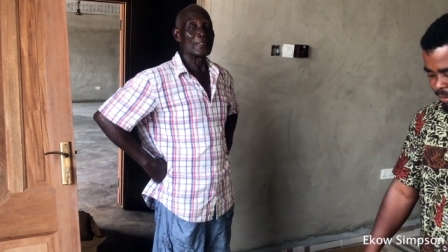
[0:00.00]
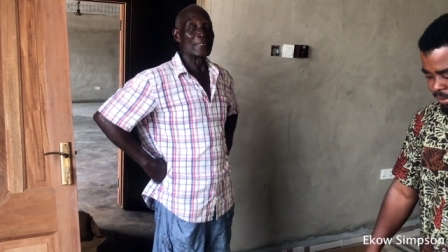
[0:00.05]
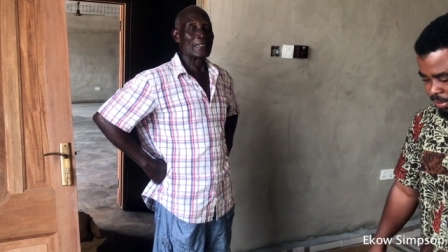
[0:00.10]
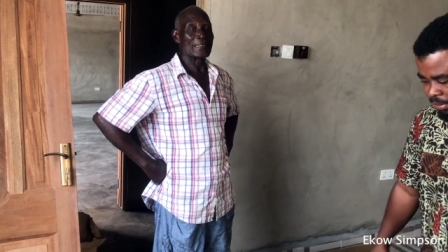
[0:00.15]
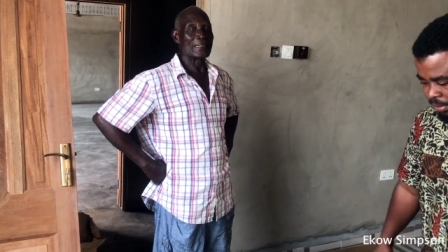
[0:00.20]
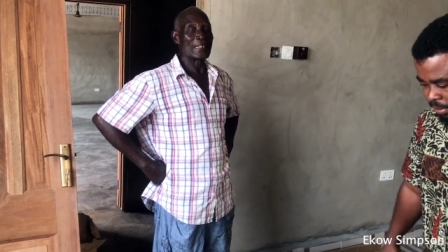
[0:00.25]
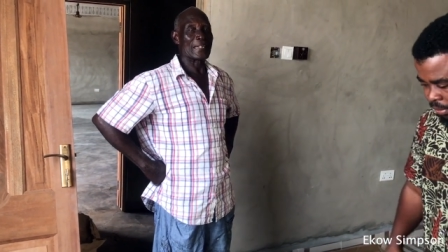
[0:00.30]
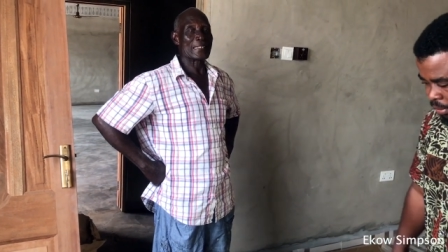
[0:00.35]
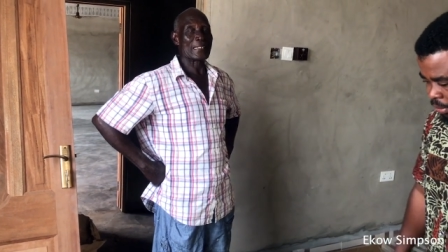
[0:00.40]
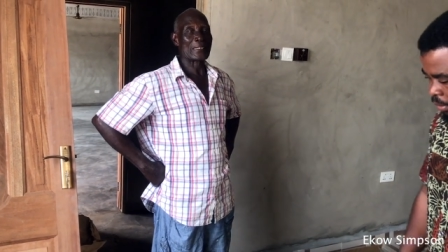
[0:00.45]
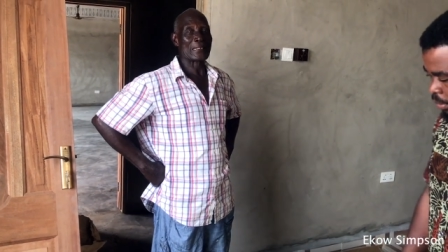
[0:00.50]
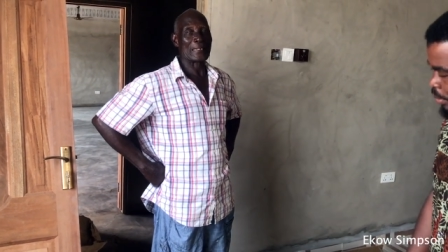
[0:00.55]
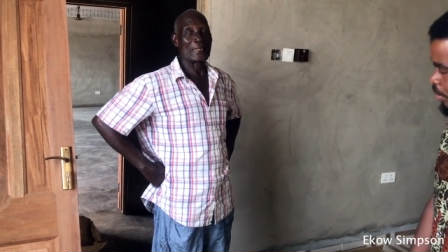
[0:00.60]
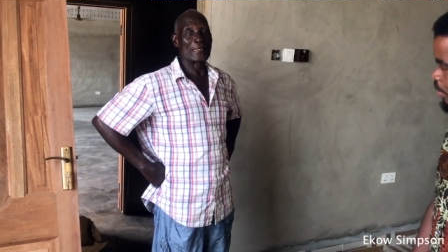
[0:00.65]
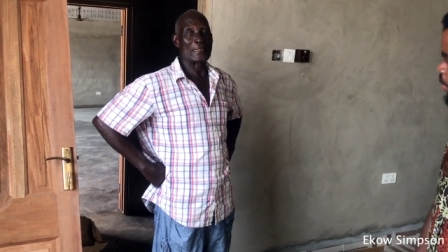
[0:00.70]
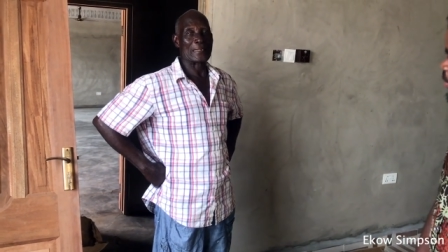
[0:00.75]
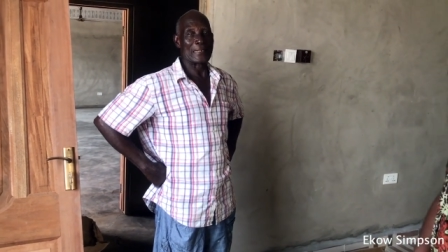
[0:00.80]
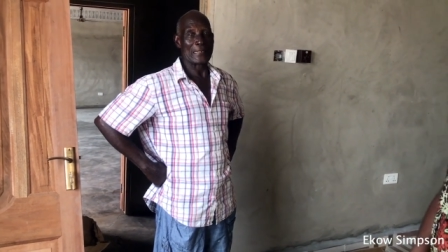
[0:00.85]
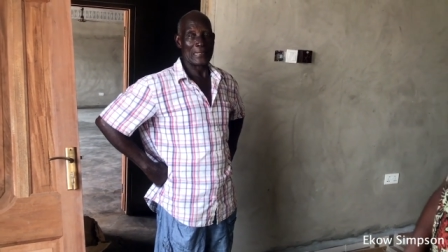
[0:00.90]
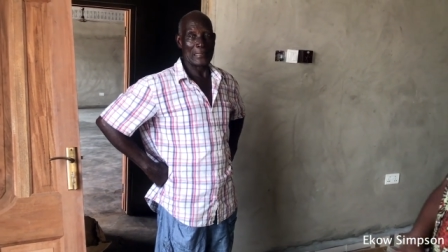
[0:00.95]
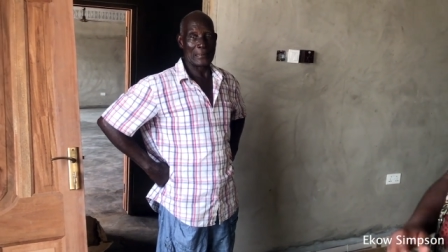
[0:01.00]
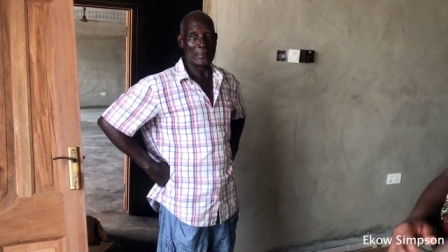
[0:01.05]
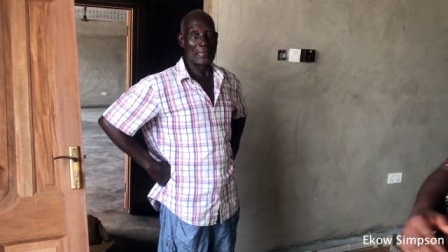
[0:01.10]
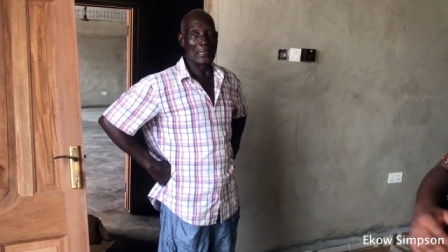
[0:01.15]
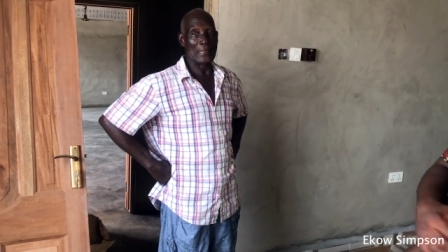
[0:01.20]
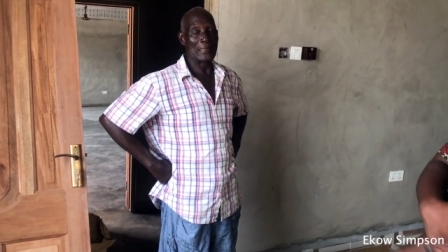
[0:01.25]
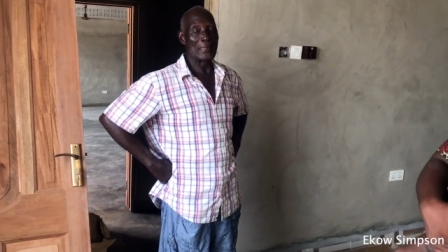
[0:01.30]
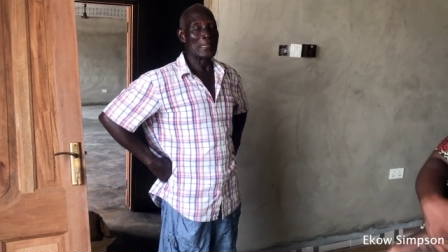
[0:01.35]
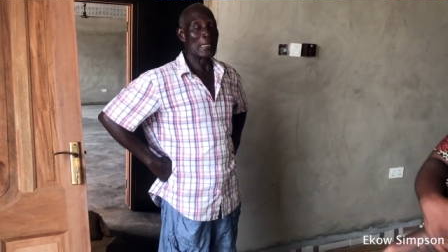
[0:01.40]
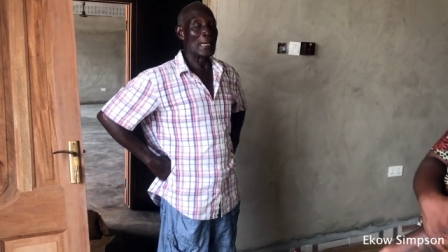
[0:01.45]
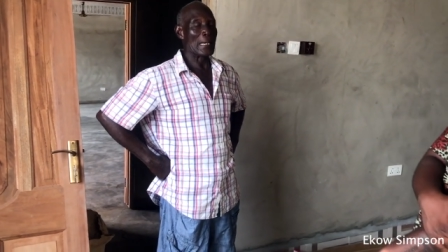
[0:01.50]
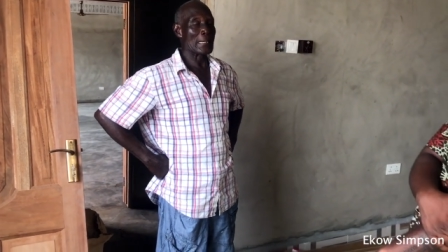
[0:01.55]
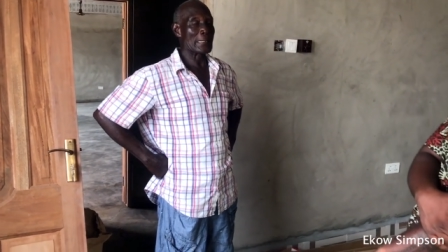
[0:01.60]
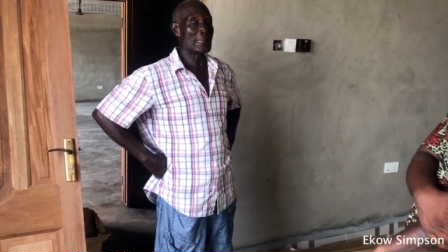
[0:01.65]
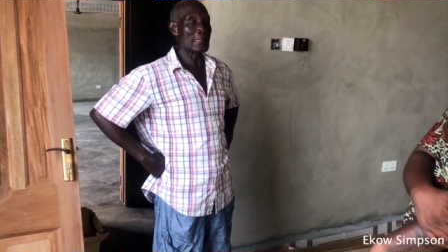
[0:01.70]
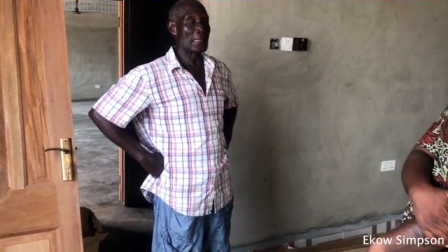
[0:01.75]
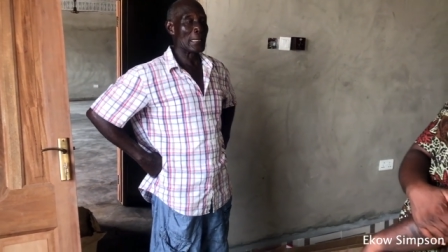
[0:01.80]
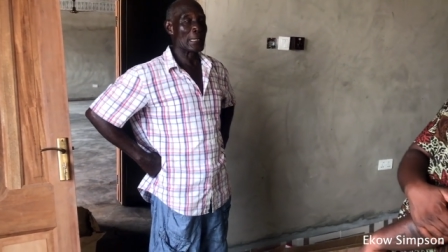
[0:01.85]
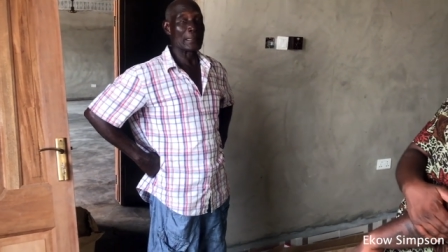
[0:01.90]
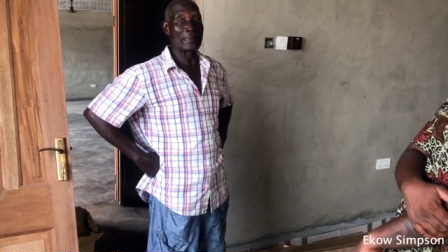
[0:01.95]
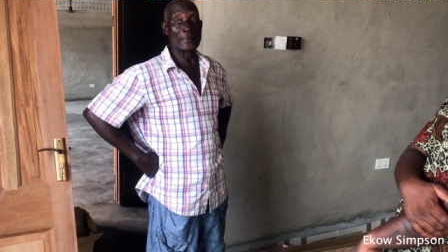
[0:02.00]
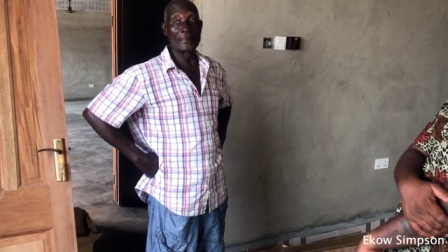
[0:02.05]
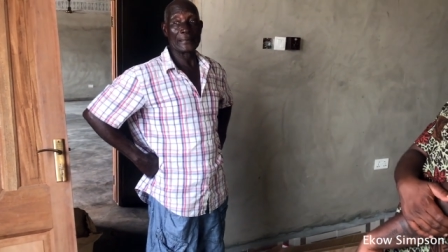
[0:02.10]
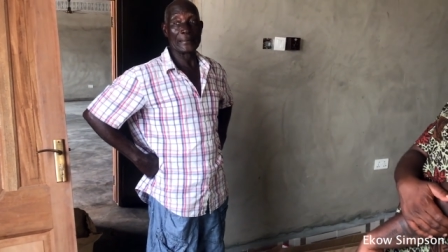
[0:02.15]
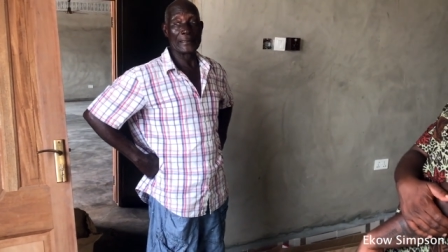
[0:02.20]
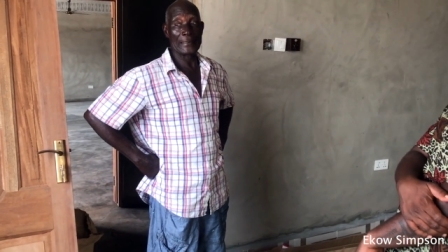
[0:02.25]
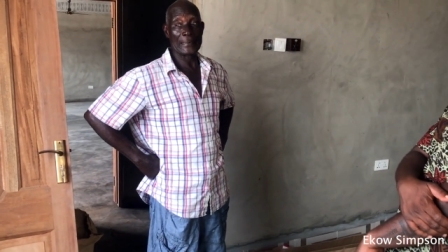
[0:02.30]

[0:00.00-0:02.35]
The next is the S H